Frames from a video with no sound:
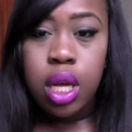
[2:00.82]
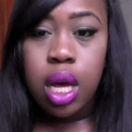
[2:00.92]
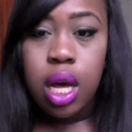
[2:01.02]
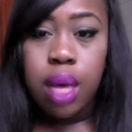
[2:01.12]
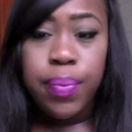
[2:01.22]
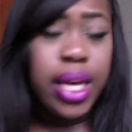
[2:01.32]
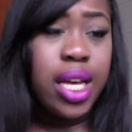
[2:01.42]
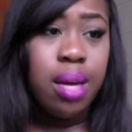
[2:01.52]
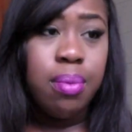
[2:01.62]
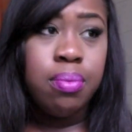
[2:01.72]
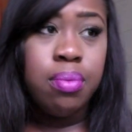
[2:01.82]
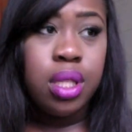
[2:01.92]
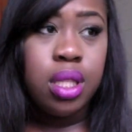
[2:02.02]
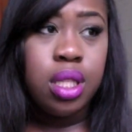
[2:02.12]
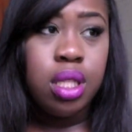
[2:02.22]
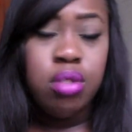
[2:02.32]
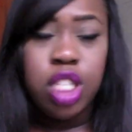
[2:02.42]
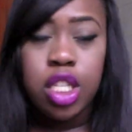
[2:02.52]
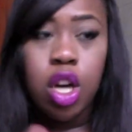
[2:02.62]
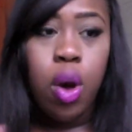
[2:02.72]
It comes
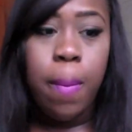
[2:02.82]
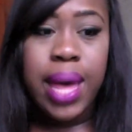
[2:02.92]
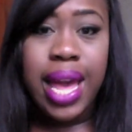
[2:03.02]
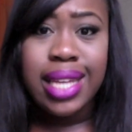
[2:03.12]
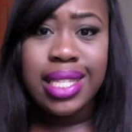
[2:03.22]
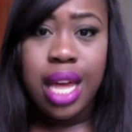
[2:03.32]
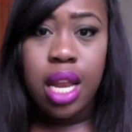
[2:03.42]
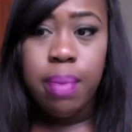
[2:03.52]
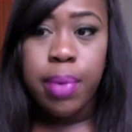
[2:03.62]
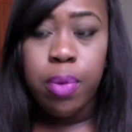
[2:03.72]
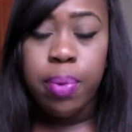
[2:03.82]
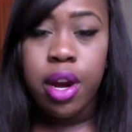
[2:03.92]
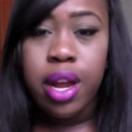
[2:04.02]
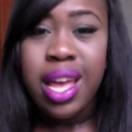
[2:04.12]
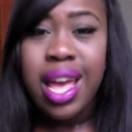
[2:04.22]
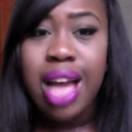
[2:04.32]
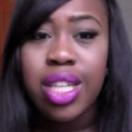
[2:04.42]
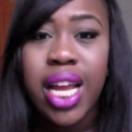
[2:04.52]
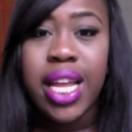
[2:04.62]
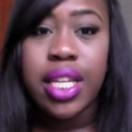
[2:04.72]
just all back. It's not in the middle part. I'll
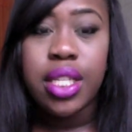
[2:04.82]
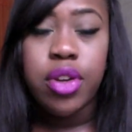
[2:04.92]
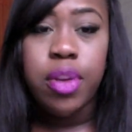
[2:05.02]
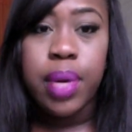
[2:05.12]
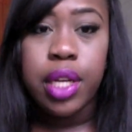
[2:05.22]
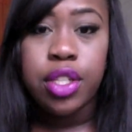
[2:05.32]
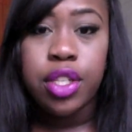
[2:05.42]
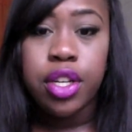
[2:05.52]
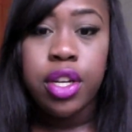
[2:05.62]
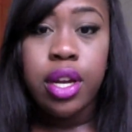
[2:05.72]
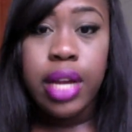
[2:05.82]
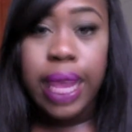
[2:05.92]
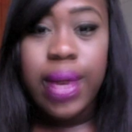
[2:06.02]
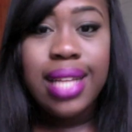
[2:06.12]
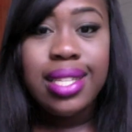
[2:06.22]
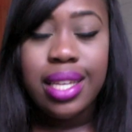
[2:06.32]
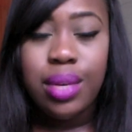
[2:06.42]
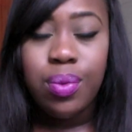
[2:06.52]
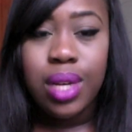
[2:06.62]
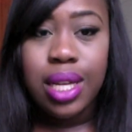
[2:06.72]
try to insert a picture. So what I
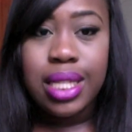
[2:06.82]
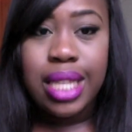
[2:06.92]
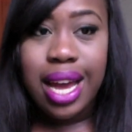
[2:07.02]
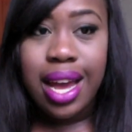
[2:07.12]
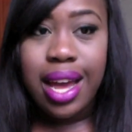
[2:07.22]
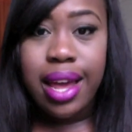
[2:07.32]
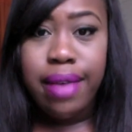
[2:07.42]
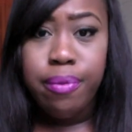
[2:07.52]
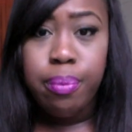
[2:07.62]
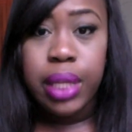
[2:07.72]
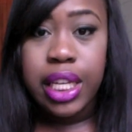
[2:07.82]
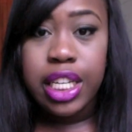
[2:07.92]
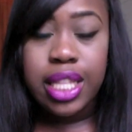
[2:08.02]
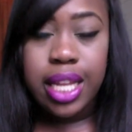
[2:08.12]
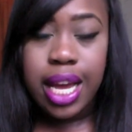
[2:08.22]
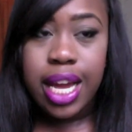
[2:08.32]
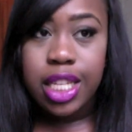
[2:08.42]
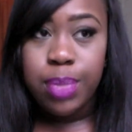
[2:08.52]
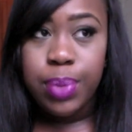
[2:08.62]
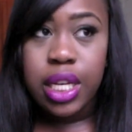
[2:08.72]
did was I bleached the
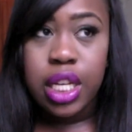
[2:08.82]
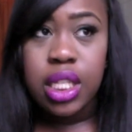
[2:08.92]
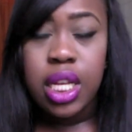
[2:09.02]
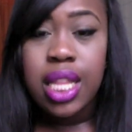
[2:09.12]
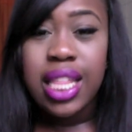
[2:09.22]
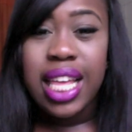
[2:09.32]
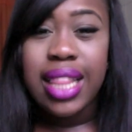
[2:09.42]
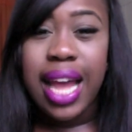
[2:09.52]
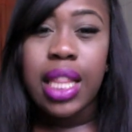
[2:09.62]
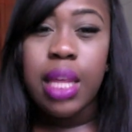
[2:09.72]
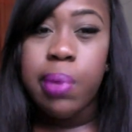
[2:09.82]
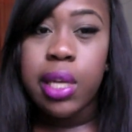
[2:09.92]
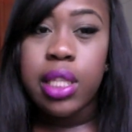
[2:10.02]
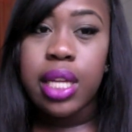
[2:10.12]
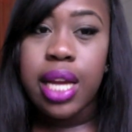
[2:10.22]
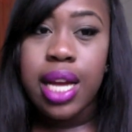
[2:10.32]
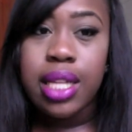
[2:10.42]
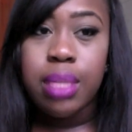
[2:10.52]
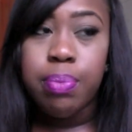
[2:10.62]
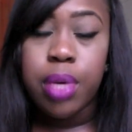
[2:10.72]
knots, because they lightly bleached the
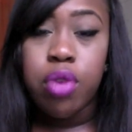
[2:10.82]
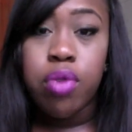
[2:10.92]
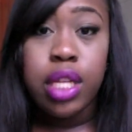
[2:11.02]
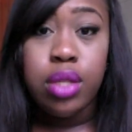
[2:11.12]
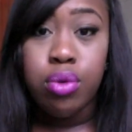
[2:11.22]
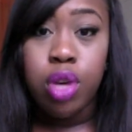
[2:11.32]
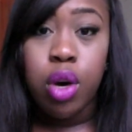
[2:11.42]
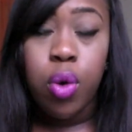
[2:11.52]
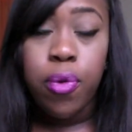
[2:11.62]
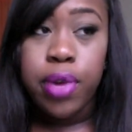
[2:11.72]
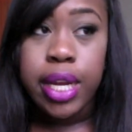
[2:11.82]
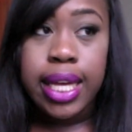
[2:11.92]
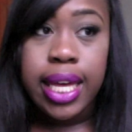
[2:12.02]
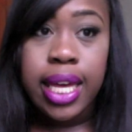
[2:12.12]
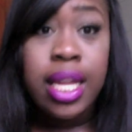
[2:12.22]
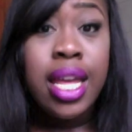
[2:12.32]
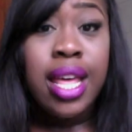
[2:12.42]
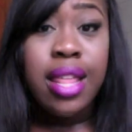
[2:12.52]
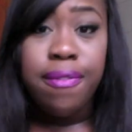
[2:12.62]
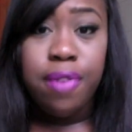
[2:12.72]
knots, but you need to go over it again.
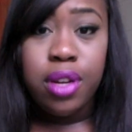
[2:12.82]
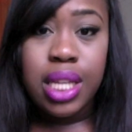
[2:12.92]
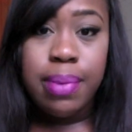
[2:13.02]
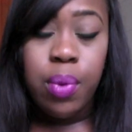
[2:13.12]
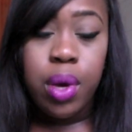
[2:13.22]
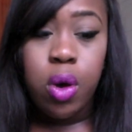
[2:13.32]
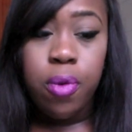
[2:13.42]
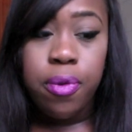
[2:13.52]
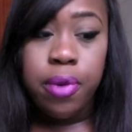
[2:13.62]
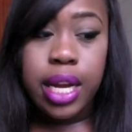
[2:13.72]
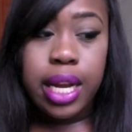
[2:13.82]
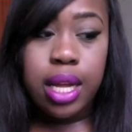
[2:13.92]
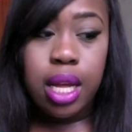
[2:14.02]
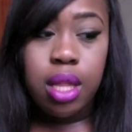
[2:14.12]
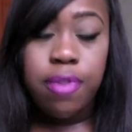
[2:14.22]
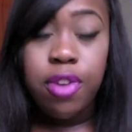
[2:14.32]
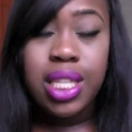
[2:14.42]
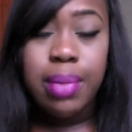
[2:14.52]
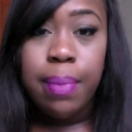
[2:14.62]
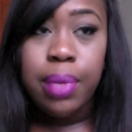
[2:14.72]
The first time I went over it, the first
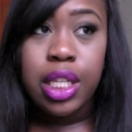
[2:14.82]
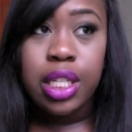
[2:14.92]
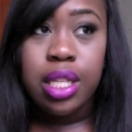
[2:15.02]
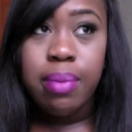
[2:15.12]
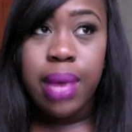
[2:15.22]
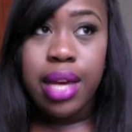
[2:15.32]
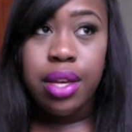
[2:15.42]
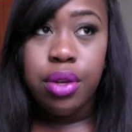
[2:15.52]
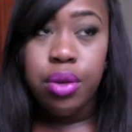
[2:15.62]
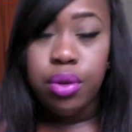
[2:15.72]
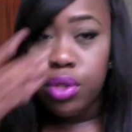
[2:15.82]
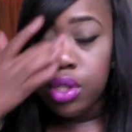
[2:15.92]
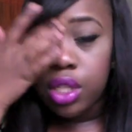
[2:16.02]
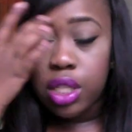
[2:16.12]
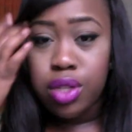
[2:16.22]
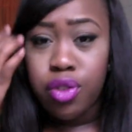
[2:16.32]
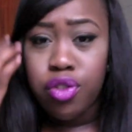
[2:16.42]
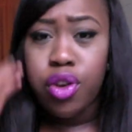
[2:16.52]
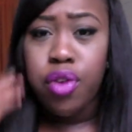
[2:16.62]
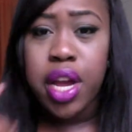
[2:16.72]
time I bleached them, I used just
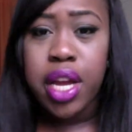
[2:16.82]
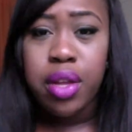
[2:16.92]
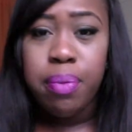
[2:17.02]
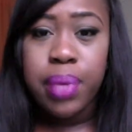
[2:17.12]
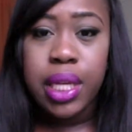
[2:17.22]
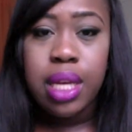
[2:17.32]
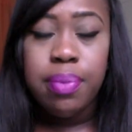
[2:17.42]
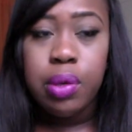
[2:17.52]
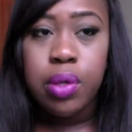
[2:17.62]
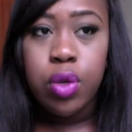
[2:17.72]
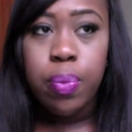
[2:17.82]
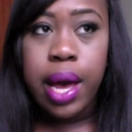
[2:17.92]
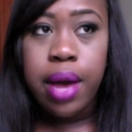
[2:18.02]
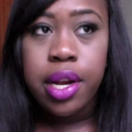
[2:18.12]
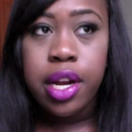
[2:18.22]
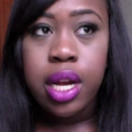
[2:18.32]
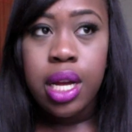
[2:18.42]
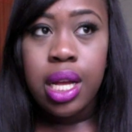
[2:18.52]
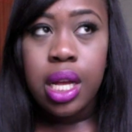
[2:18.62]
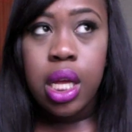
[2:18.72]
your regular BW2 powder.
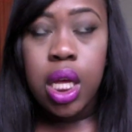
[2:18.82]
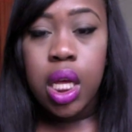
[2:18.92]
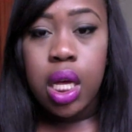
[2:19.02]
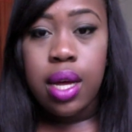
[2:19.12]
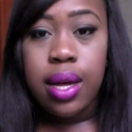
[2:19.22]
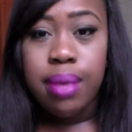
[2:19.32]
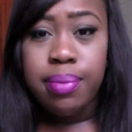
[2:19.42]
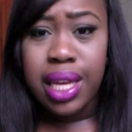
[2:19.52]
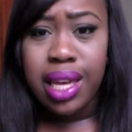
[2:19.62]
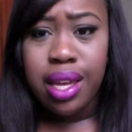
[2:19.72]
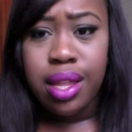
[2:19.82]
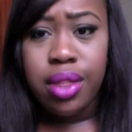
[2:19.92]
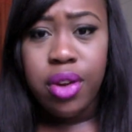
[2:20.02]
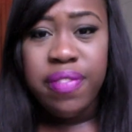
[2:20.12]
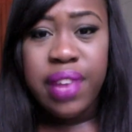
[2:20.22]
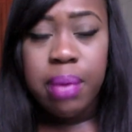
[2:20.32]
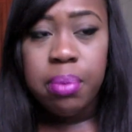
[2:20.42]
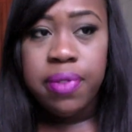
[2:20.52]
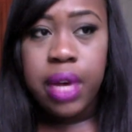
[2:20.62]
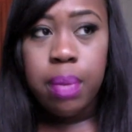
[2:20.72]
And 30 volume
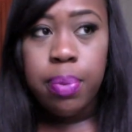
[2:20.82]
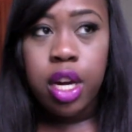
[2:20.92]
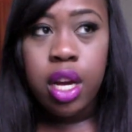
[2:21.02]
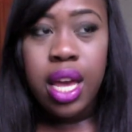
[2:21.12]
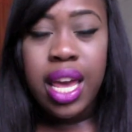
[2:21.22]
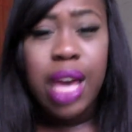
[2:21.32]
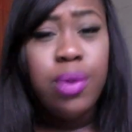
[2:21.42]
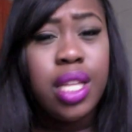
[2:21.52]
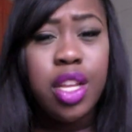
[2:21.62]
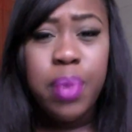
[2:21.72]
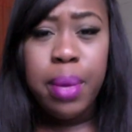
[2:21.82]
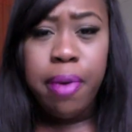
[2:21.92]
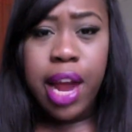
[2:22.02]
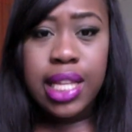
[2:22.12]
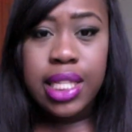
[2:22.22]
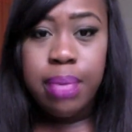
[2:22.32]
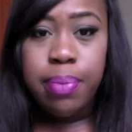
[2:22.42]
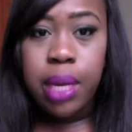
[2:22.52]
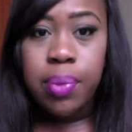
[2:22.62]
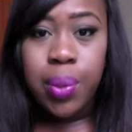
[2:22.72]
developer. It was a little bit brassy,
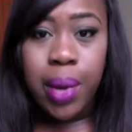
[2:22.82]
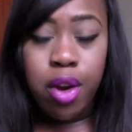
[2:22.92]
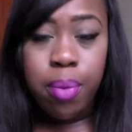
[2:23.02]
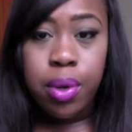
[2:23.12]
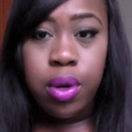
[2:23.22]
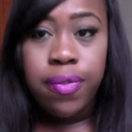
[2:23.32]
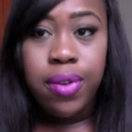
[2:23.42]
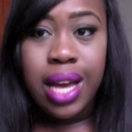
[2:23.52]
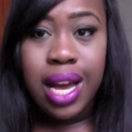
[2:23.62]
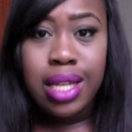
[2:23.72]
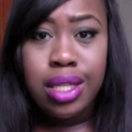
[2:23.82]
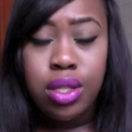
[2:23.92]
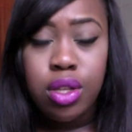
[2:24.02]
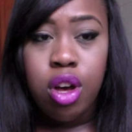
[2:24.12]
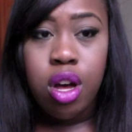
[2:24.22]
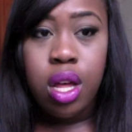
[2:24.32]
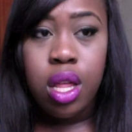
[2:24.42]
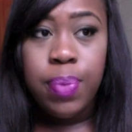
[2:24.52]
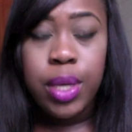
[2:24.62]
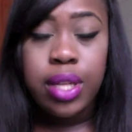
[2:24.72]
but it was wearable. If you guys saw
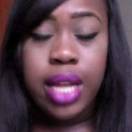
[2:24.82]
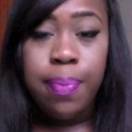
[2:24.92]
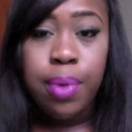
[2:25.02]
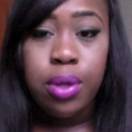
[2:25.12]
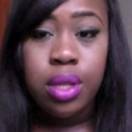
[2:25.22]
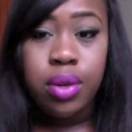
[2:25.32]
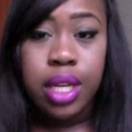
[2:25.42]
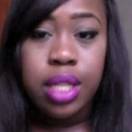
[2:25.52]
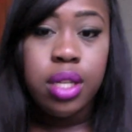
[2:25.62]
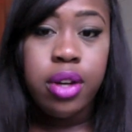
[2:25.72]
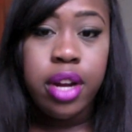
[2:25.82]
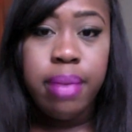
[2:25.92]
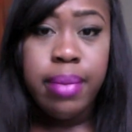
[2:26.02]
the picture that I posted on Instagram,